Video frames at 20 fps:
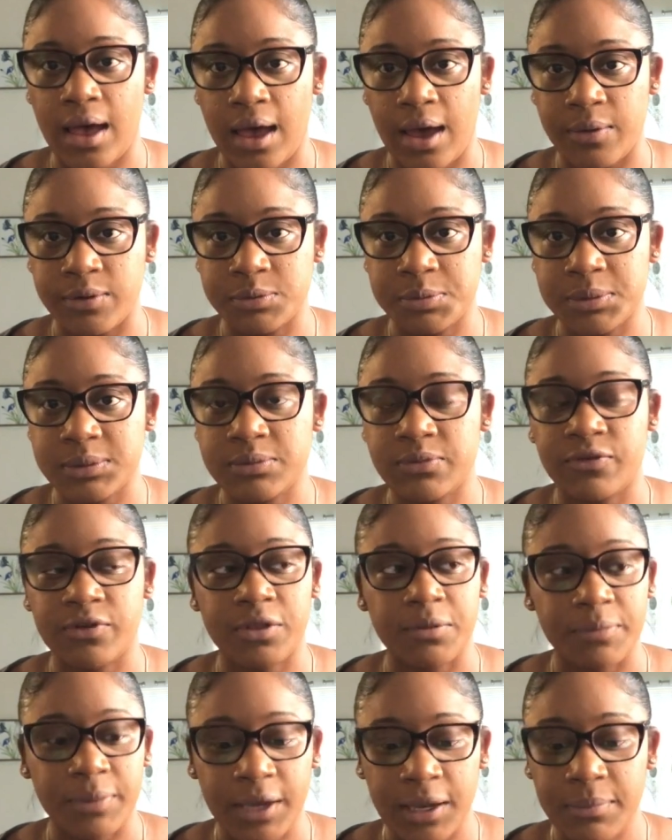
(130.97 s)
i was responsible for
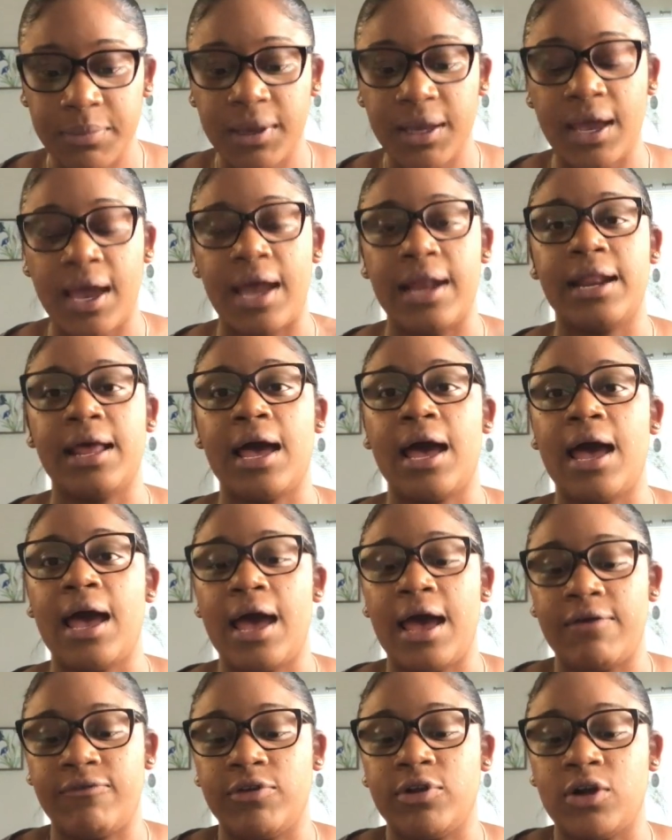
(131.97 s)
the baby and
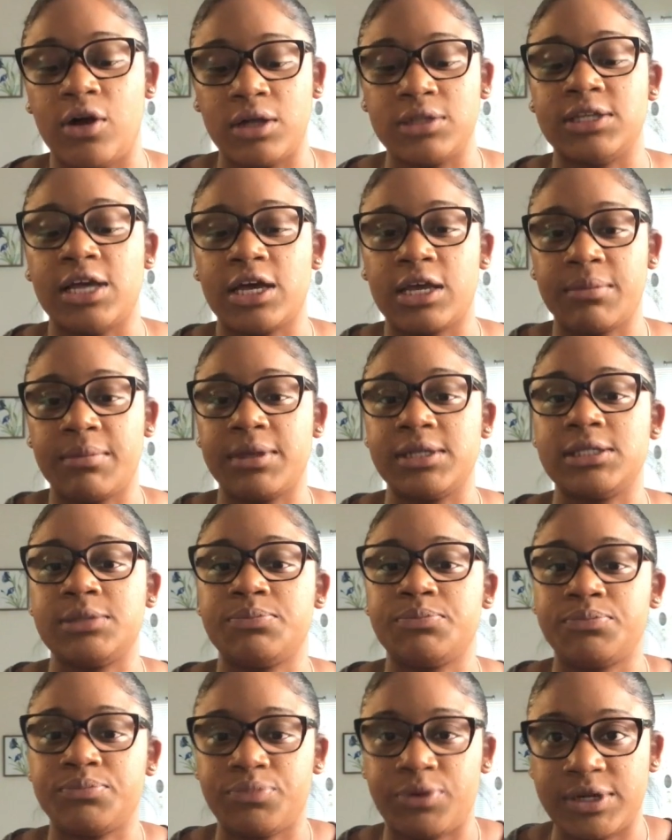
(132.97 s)
having all documents
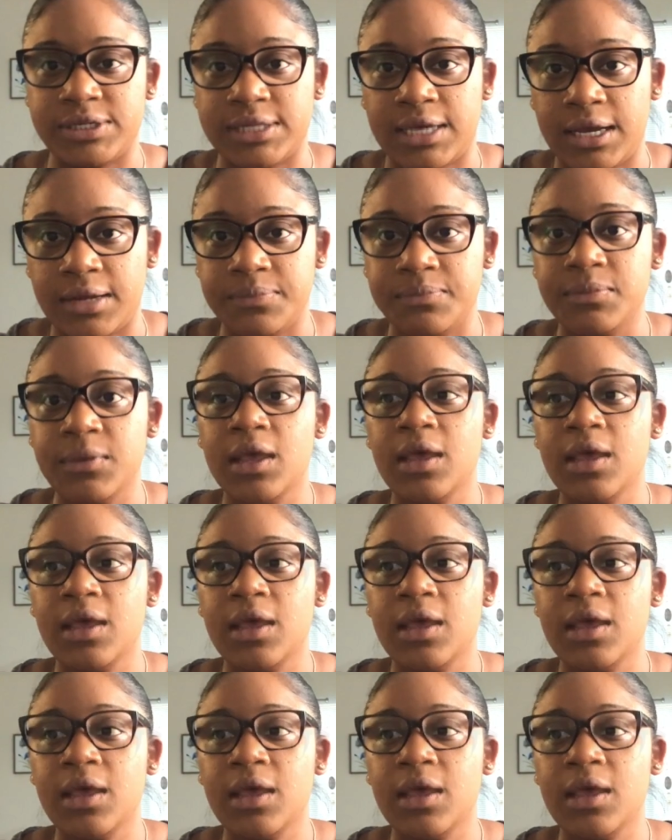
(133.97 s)
present